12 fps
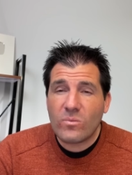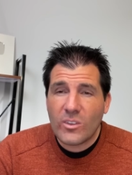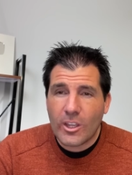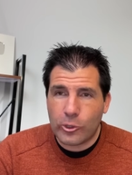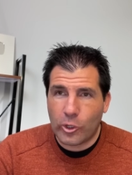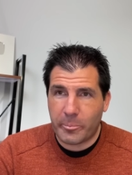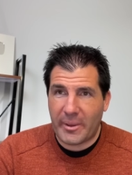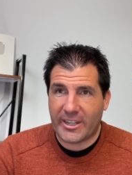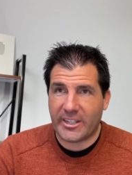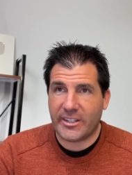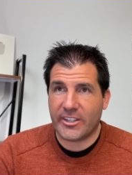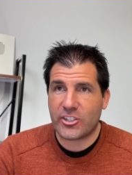Look back
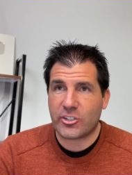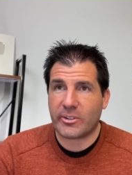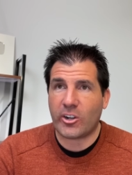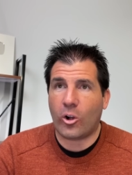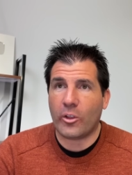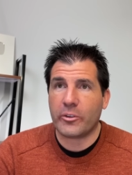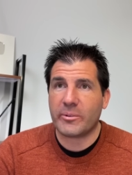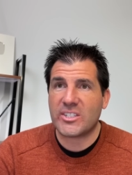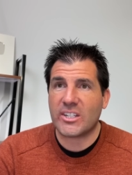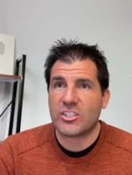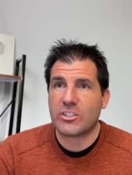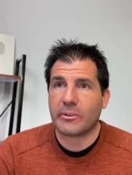in history, all the
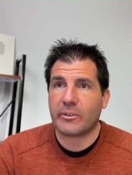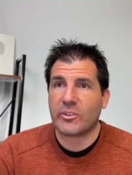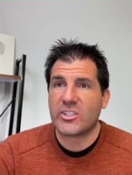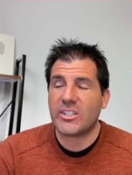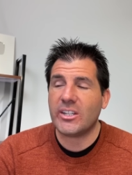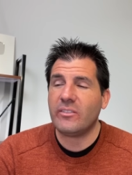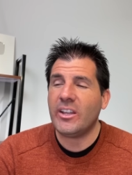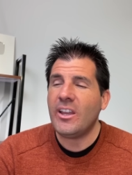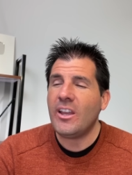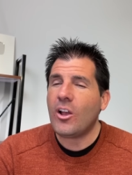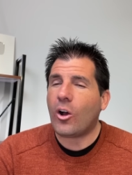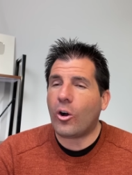recessions we've received,
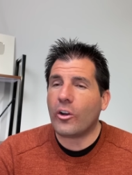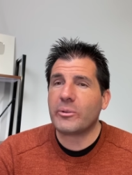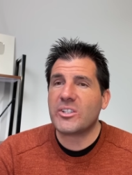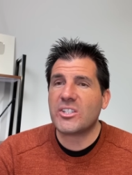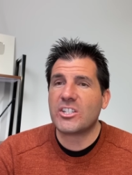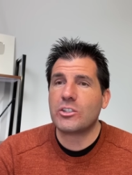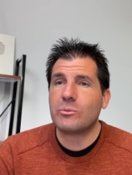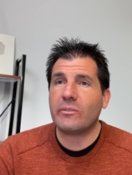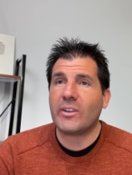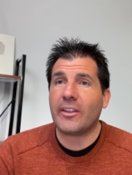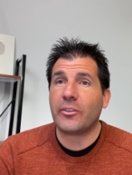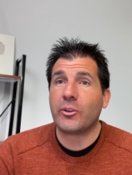all the recessions we've
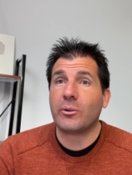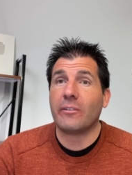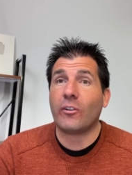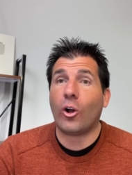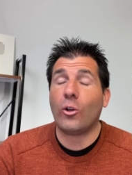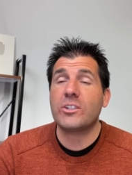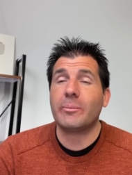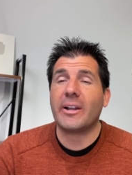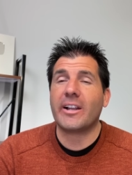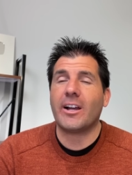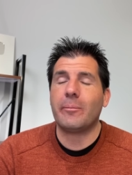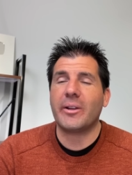gone through have also been
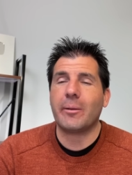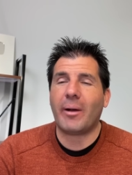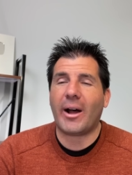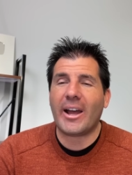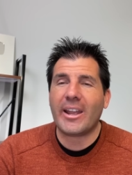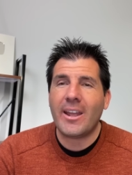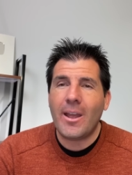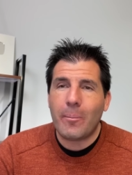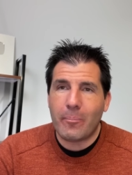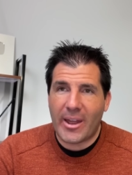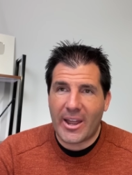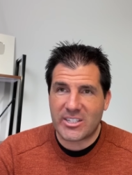accompanied by
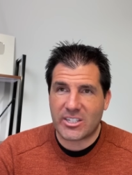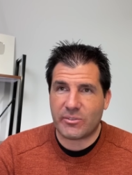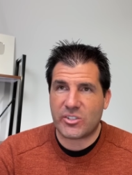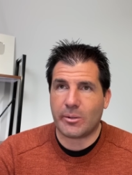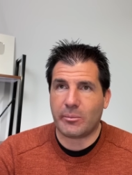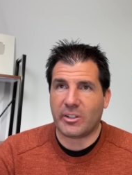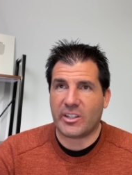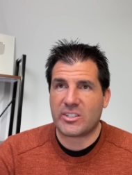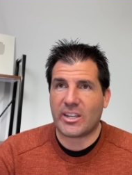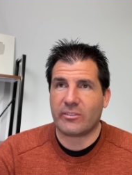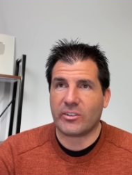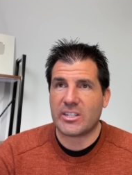massive stimulus
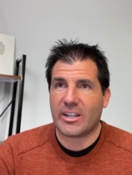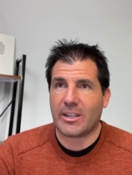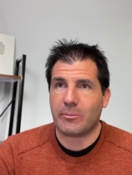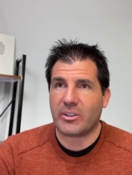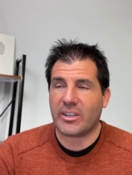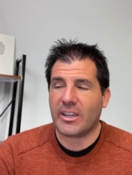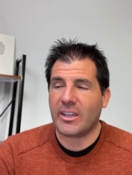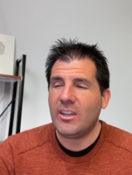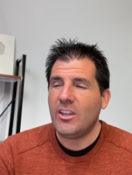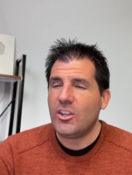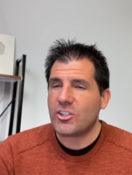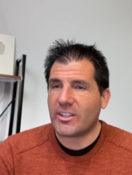every time, okay?
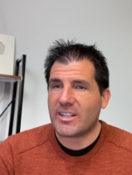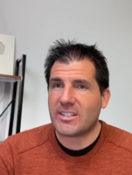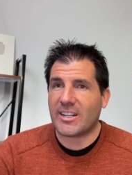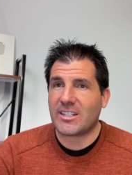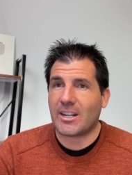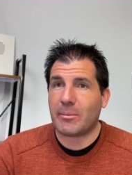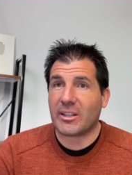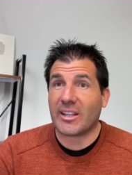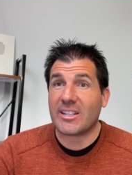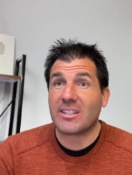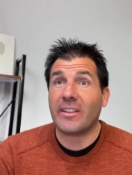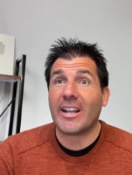So that's next on my
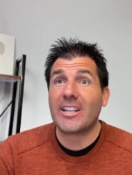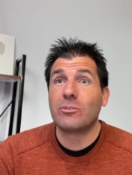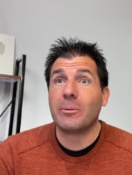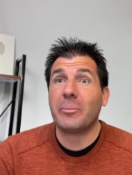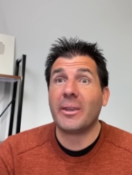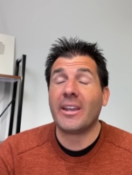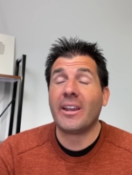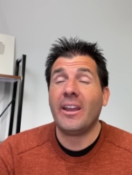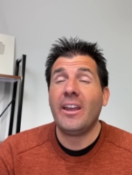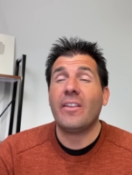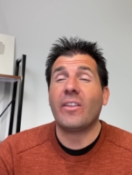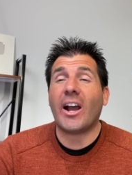list. The next one being
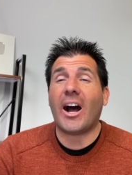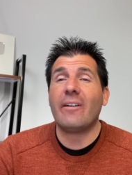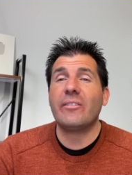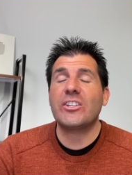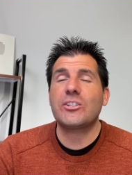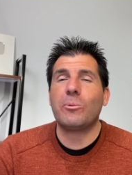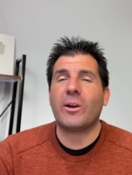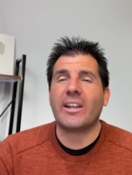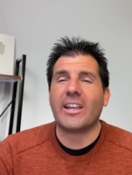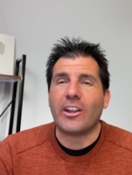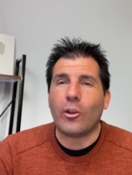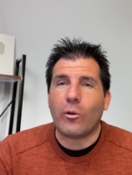the obvious one
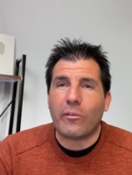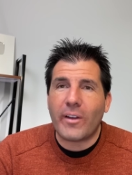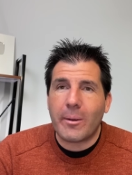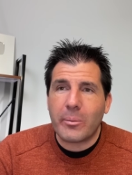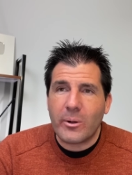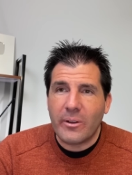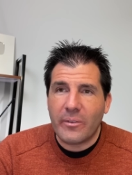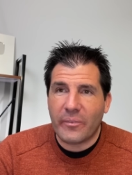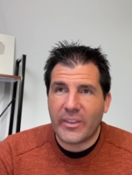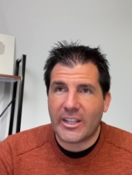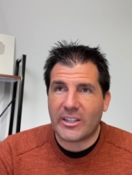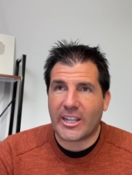in November,
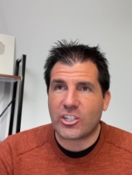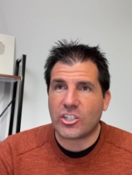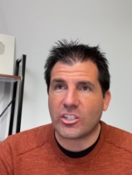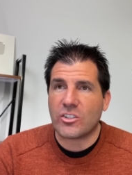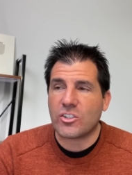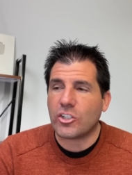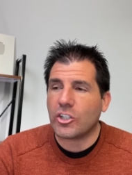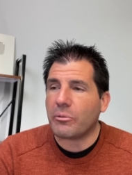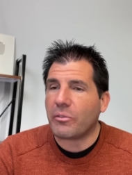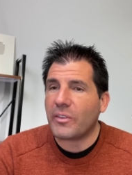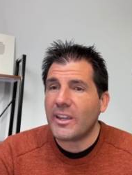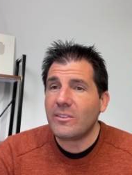the elections. Do you
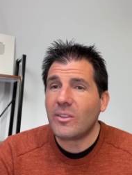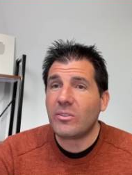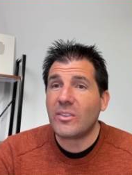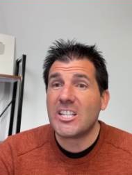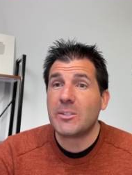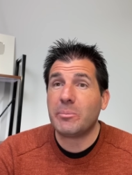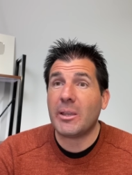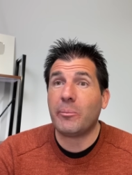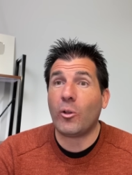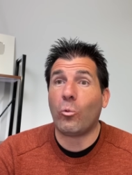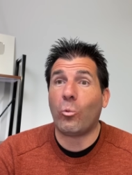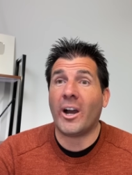think that these
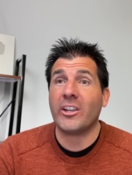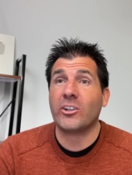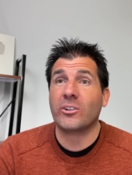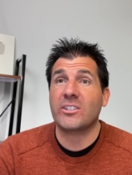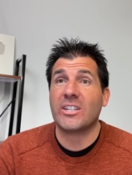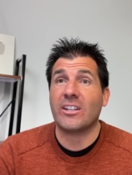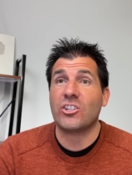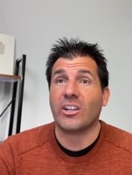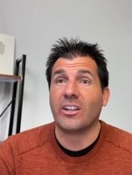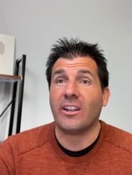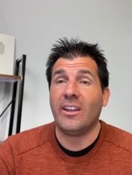people want your attention?